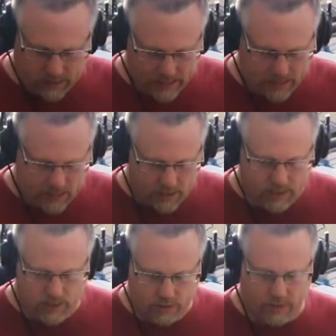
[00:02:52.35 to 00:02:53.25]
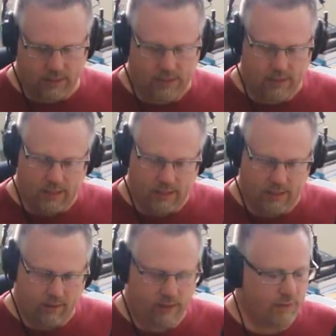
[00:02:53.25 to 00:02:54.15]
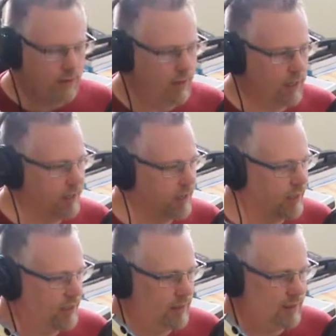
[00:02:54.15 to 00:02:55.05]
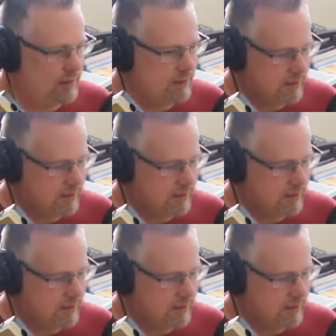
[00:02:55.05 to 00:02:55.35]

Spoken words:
as you can see, if you're on the